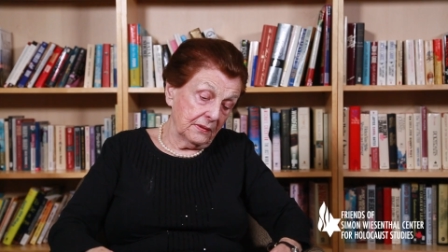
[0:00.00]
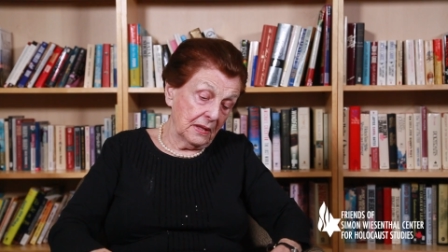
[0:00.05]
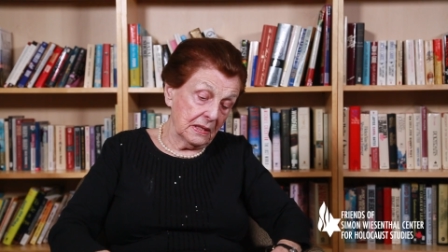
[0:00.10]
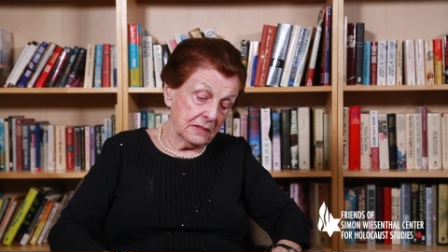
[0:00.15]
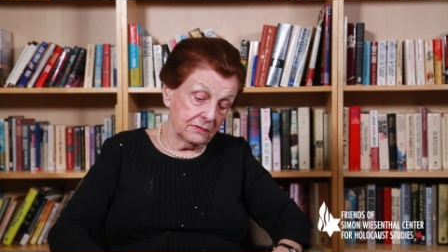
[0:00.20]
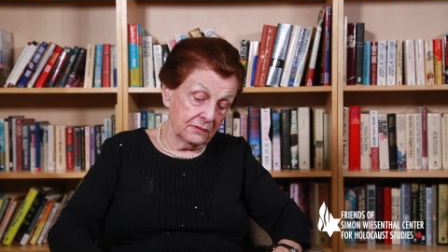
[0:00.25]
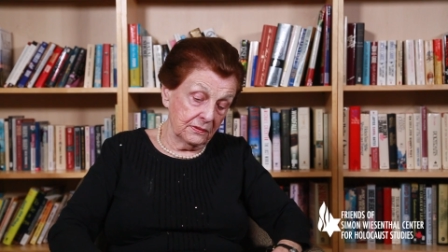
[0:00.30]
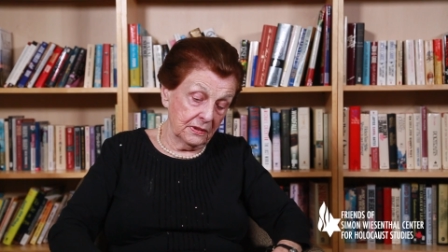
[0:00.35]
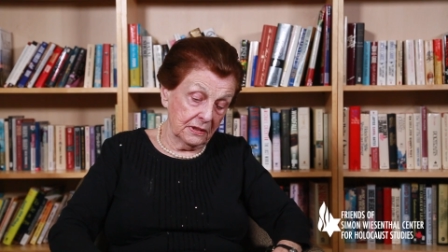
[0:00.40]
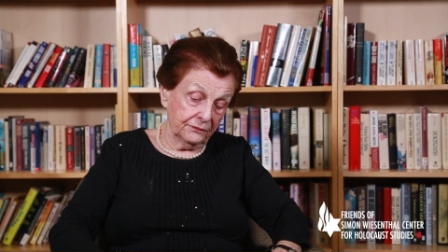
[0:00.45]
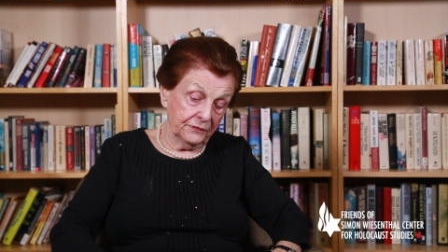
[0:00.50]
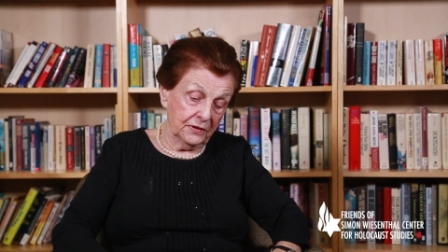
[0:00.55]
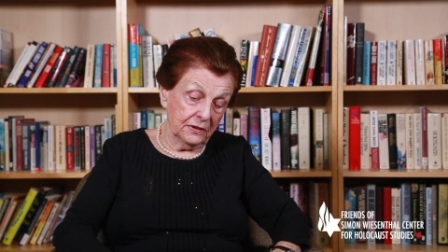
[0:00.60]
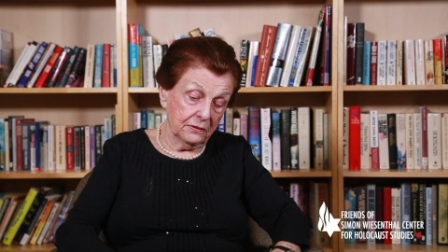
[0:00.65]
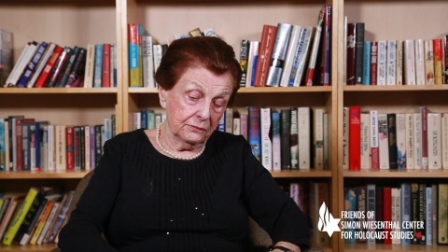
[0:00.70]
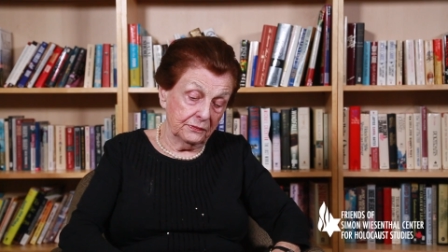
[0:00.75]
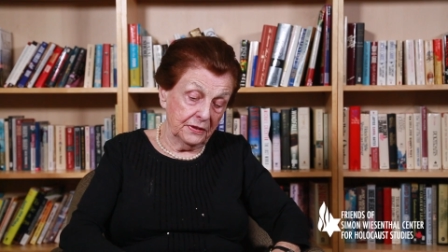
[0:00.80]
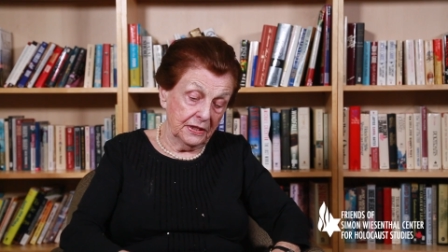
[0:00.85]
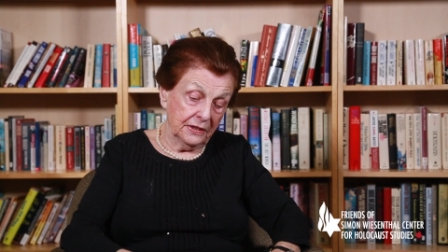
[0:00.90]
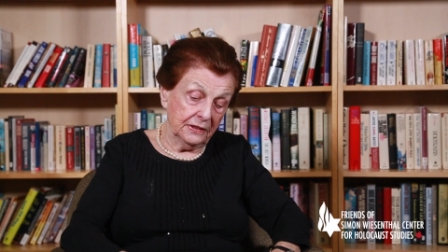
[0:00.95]
As
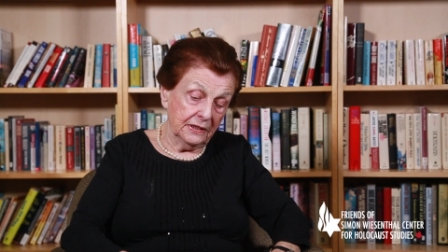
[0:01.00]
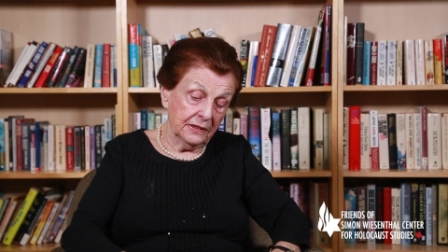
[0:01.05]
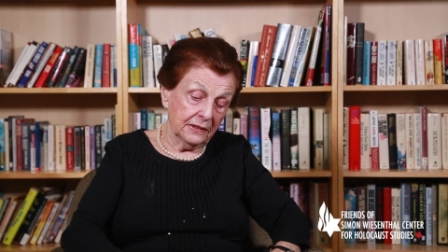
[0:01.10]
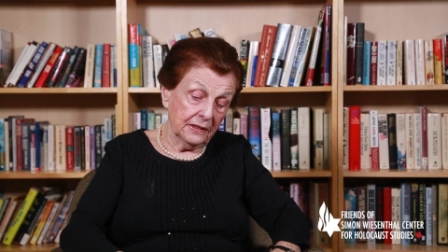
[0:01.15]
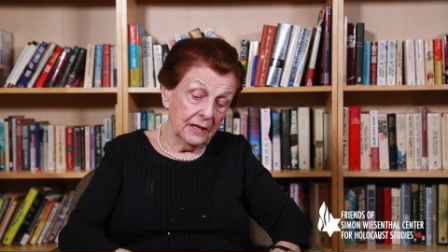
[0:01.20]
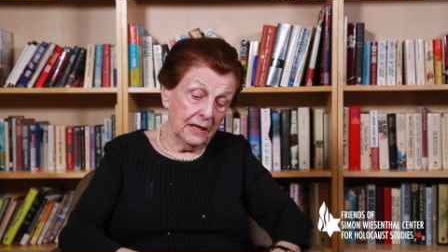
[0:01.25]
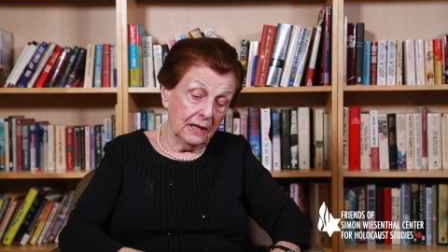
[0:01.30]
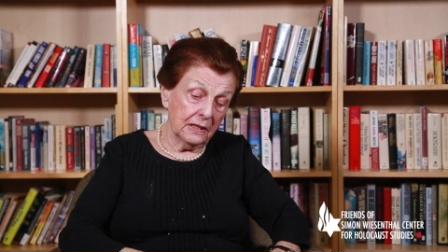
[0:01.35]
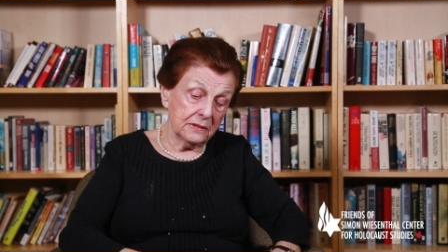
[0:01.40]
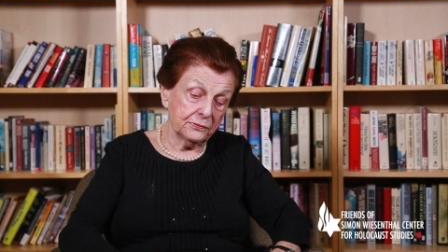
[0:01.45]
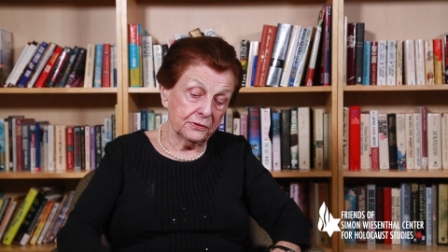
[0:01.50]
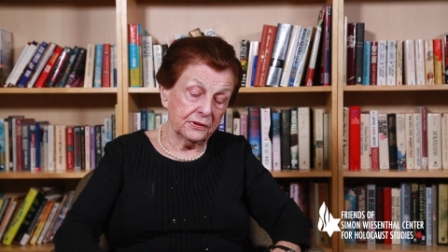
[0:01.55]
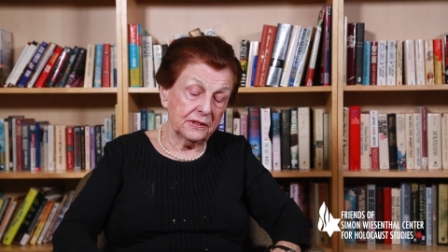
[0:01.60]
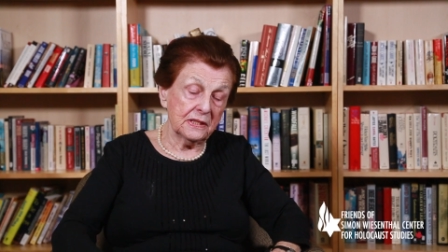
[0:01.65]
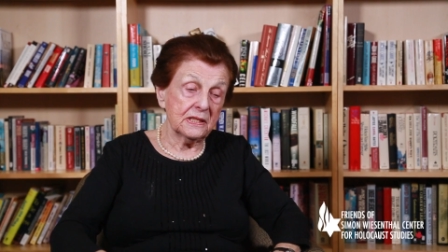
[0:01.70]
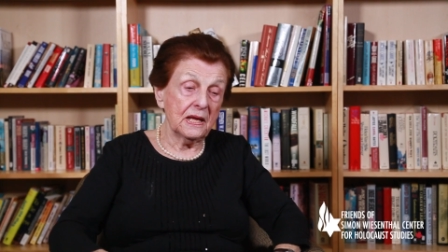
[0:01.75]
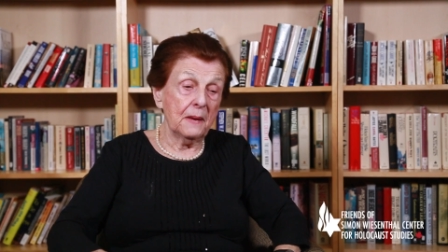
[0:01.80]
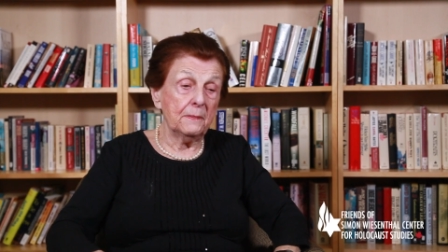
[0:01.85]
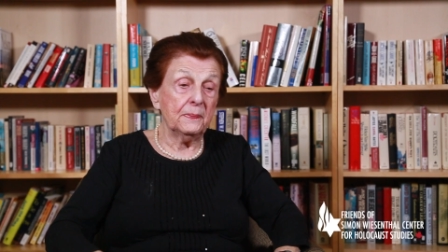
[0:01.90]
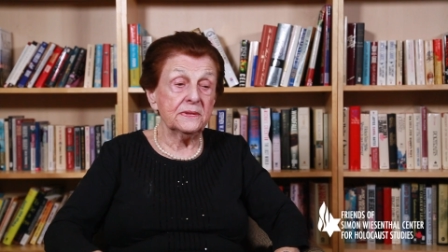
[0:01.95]
we realize what
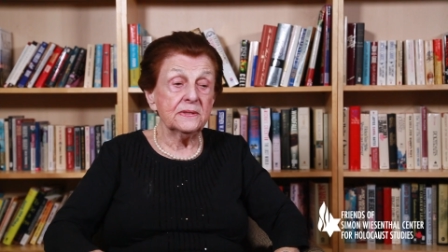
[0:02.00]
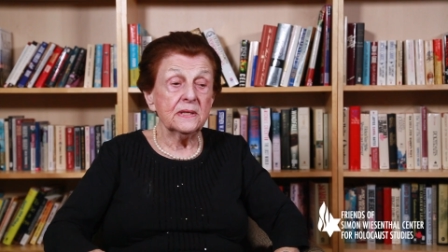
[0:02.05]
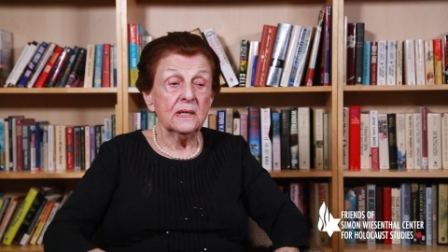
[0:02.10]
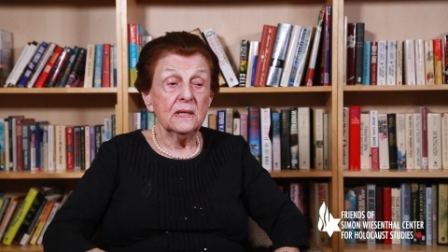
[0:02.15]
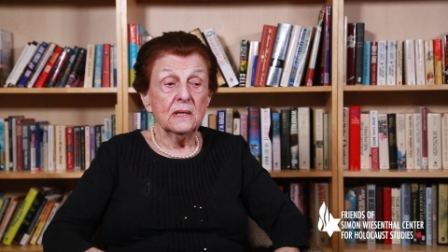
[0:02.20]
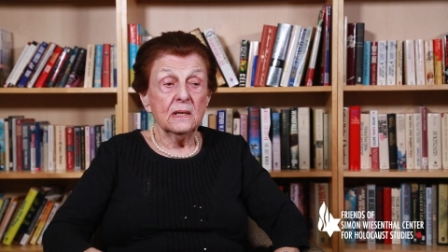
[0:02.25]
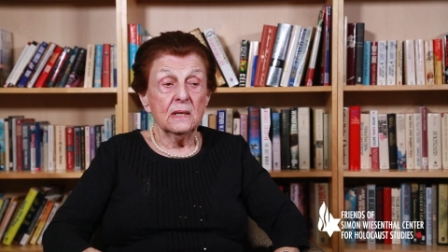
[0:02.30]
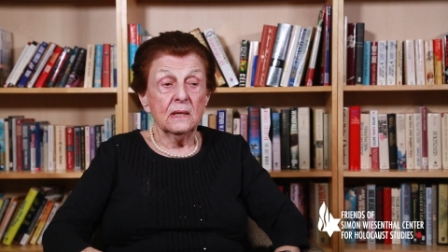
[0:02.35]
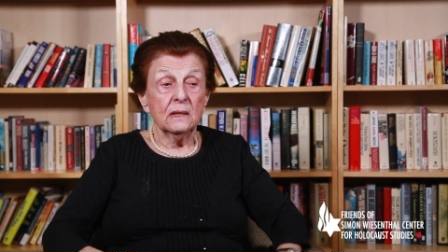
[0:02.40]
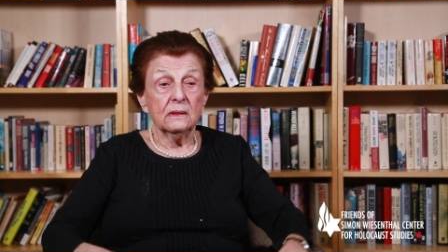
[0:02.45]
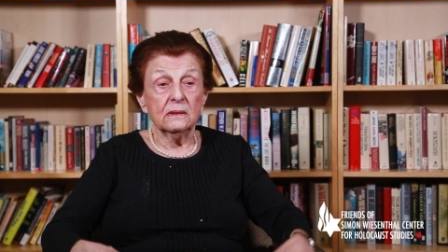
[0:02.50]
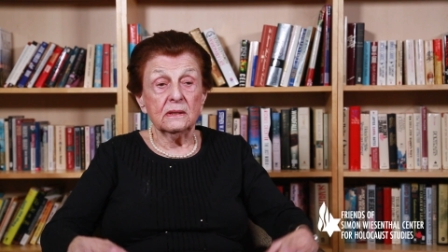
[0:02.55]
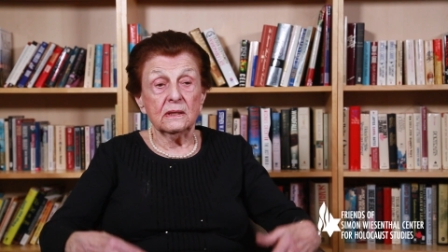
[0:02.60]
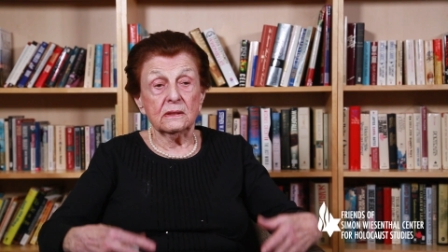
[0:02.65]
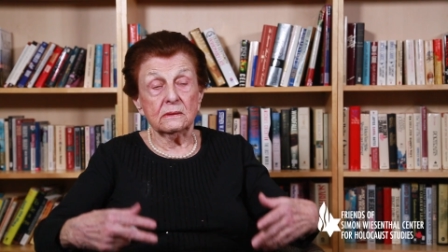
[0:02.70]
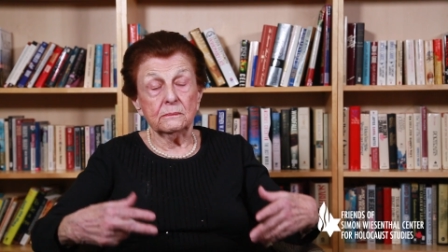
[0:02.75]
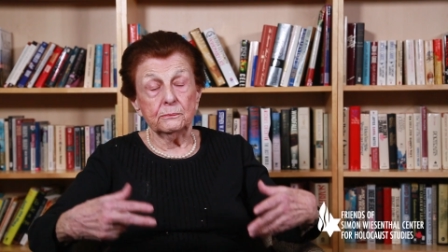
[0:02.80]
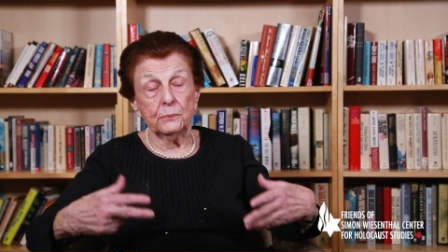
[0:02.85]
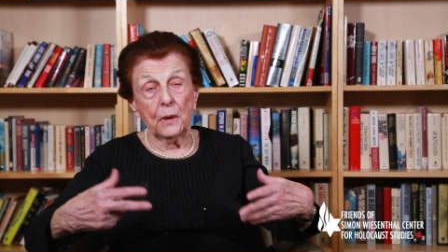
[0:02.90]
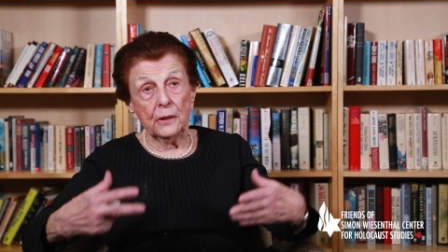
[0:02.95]
has happened,
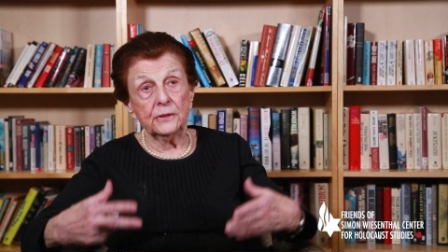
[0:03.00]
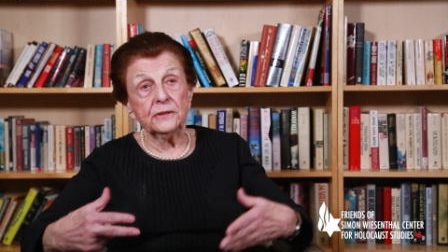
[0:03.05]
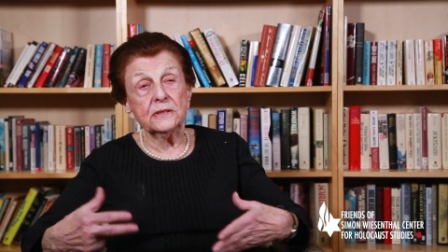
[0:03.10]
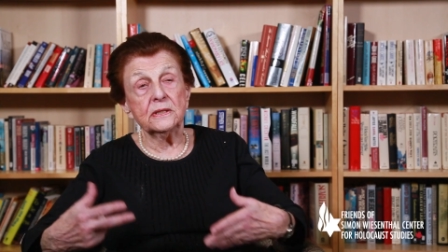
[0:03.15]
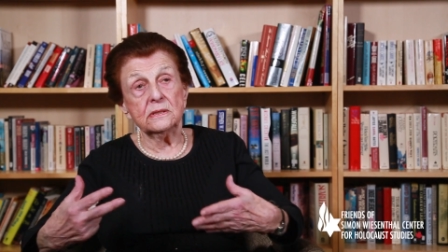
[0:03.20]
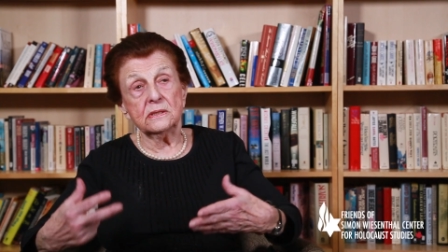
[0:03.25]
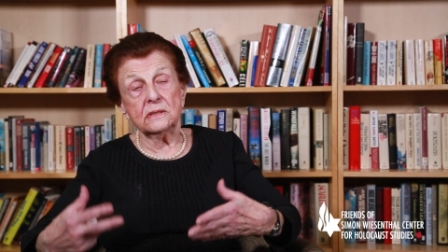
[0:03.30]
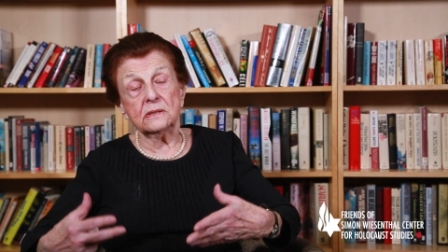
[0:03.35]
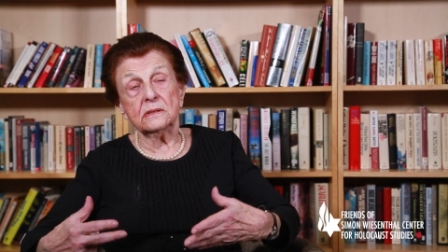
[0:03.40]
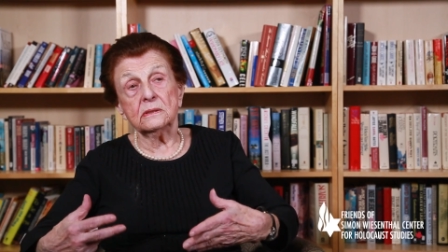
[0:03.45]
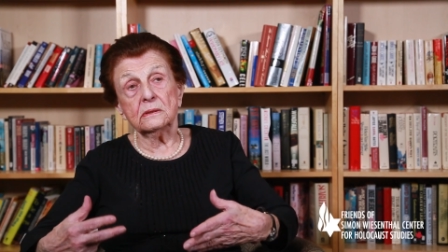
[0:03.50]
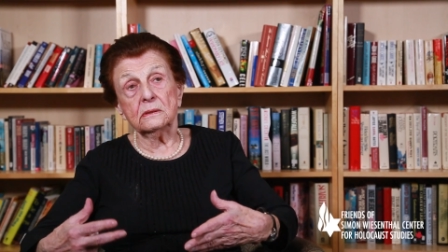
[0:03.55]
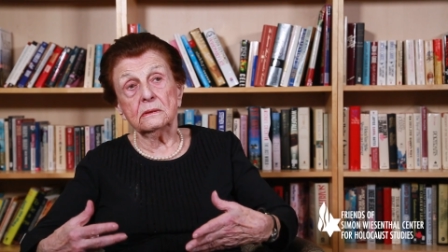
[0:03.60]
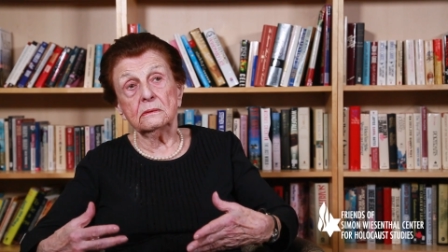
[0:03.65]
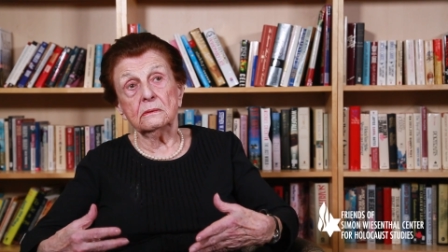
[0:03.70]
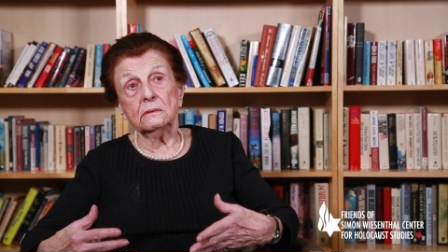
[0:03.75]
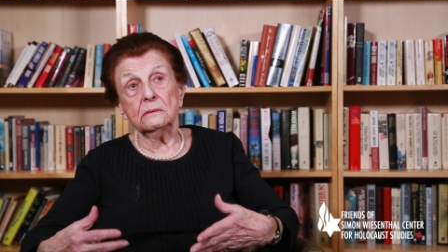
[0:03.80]
the bodies,